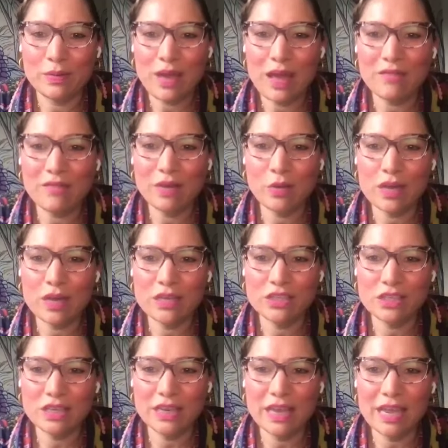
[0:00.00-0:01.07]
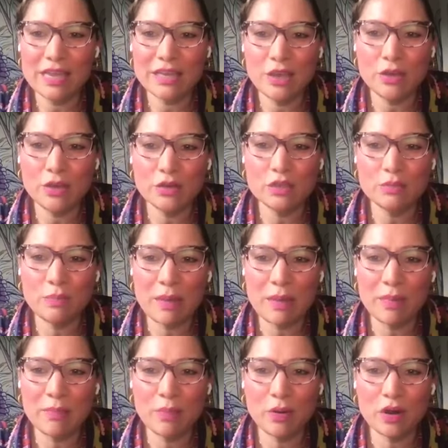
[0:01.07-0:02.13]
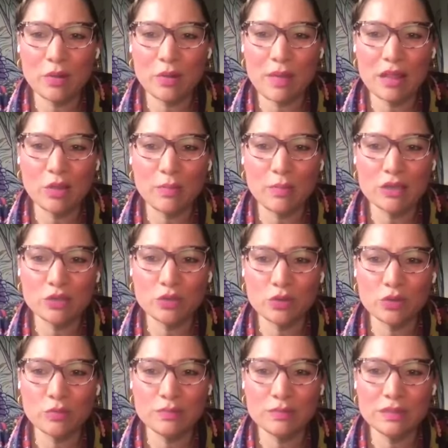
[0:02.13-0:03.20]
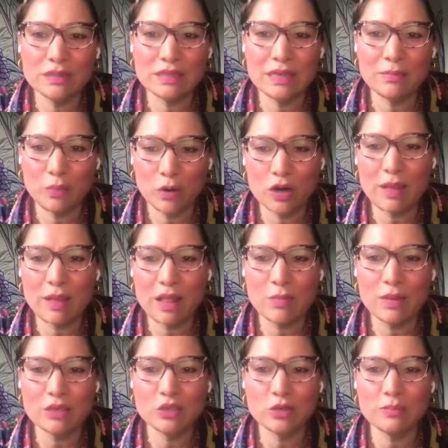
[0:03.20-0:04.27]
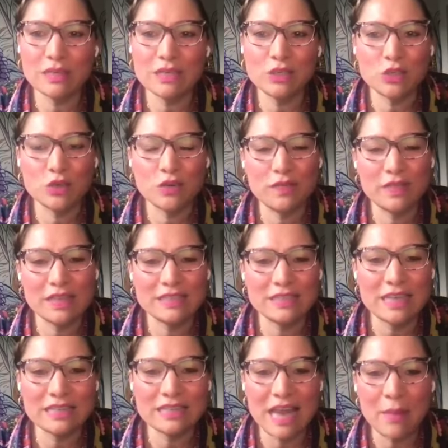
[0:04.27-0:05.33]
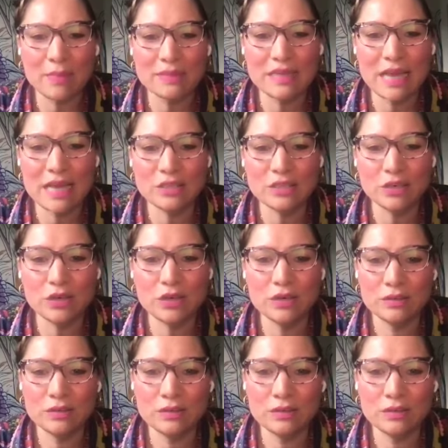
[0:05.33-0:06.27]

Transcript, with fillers: We have a question. Can you use baby portobello mushrooms, portobello mushrooms, yes. and serve this as an appetizer?